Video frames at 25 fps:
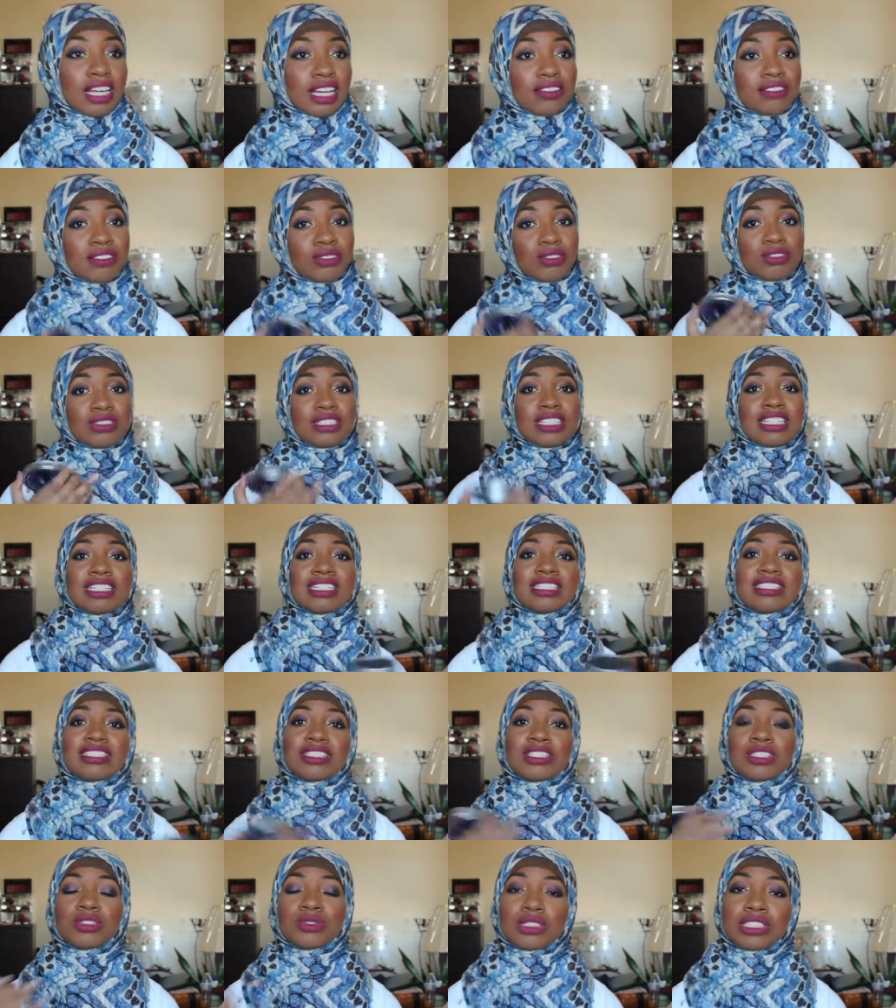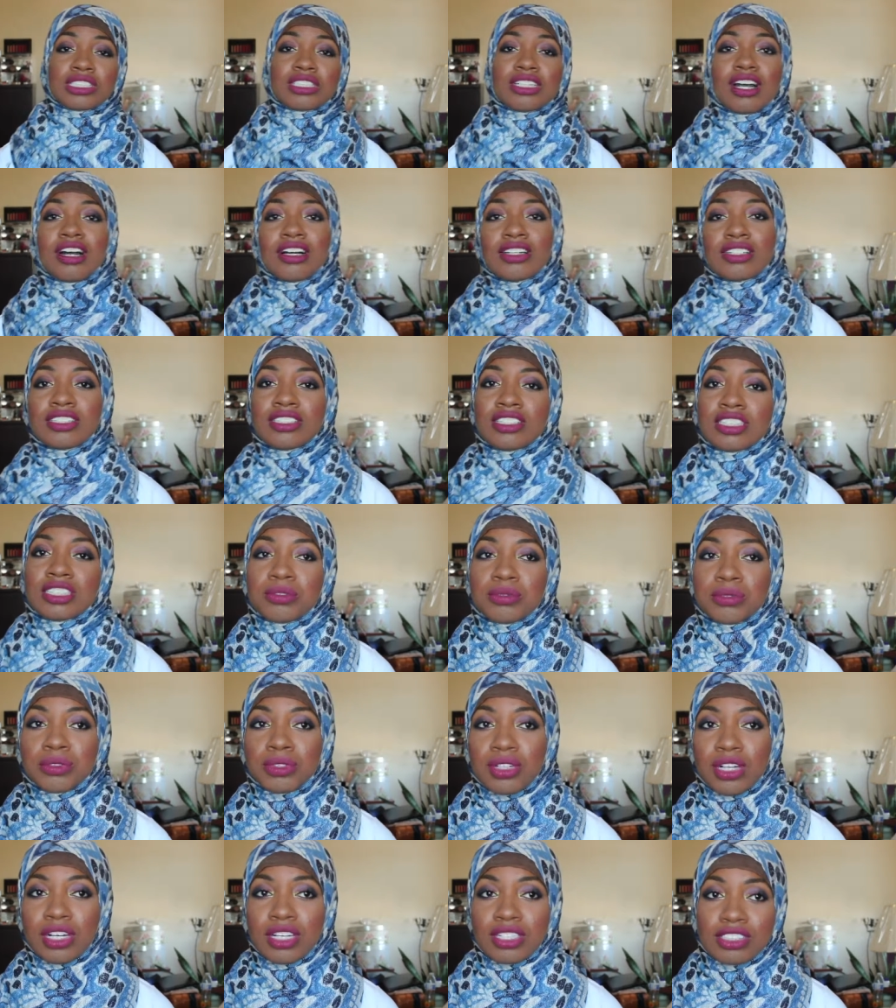if you need to switch colors
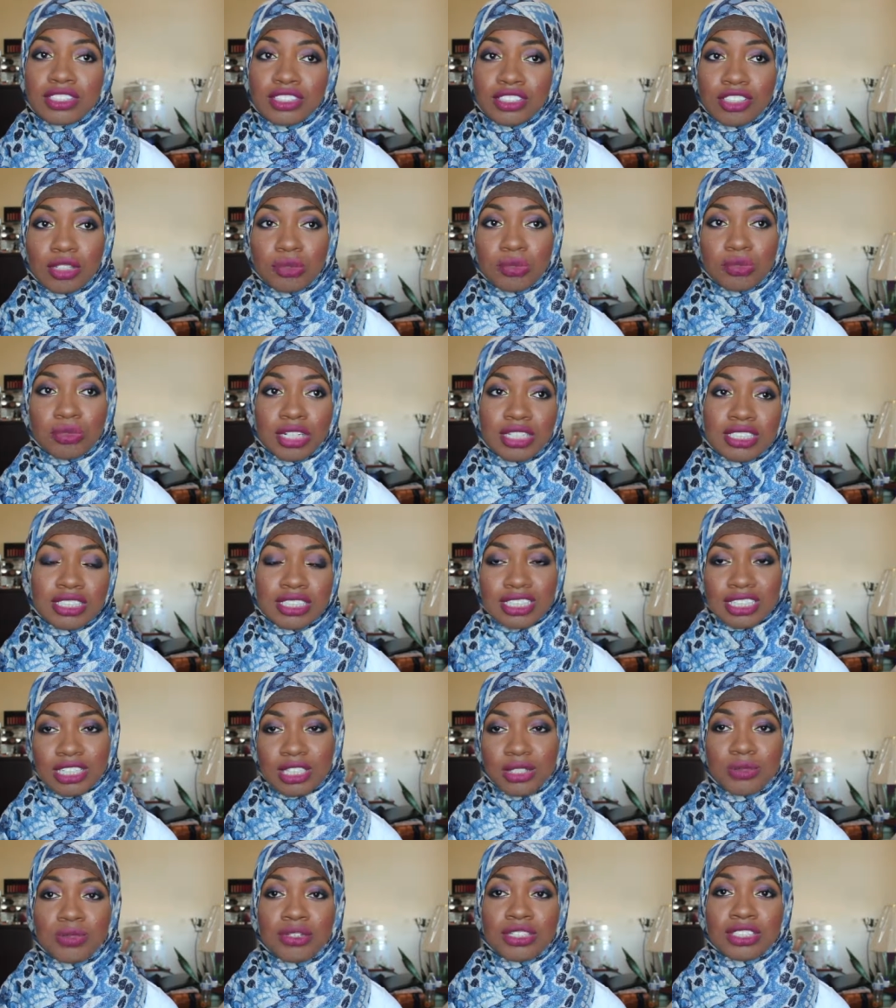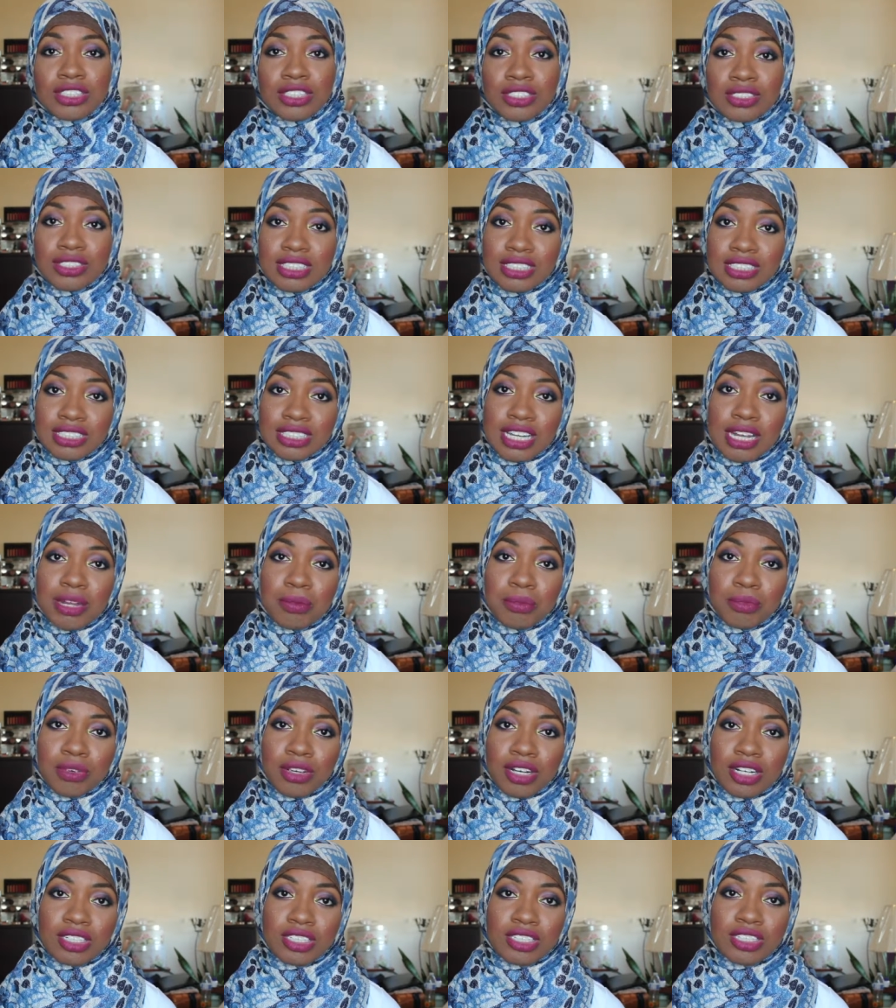on certain brushes like you want to use the same
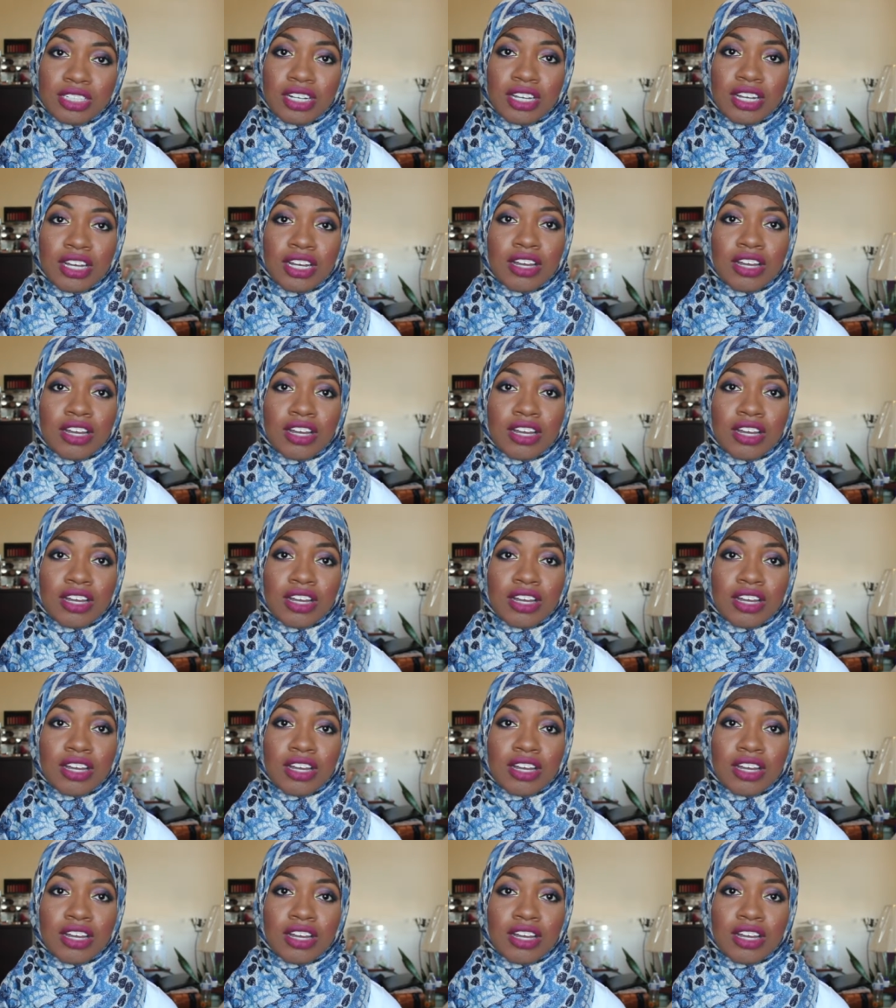brush